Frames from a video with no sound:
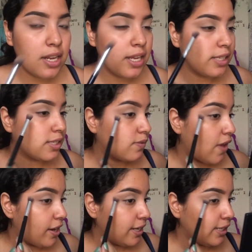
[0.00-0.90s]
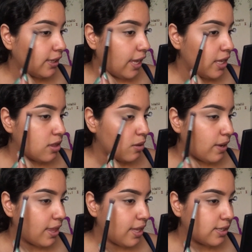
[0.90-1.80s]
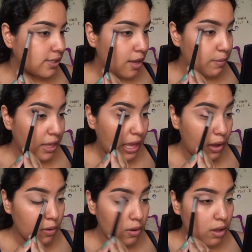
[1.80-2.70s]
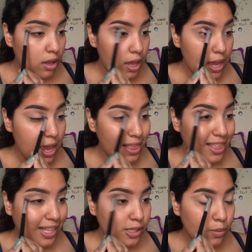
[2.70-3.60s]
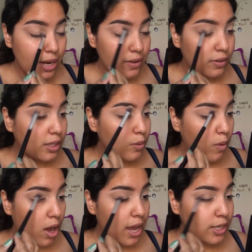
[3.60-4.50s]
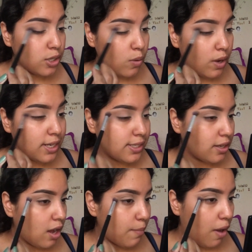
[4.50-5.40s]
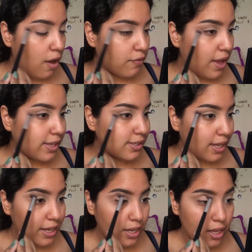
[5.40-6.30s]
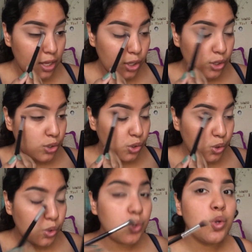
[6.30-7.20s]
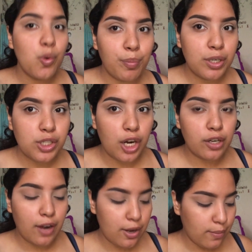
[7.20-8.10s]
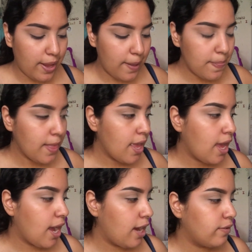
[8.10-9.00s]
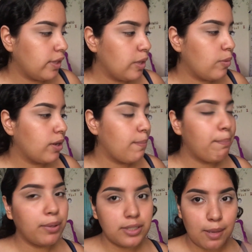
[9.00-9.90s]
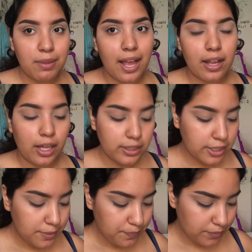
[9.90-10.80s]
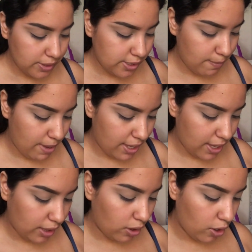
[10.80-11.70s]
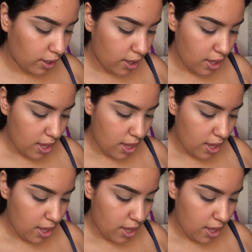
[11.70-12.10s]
It's very light the way that it's coming out, and that's what I really want. I don't want it to come off as like super dark right away. I really want to build up that color to make it look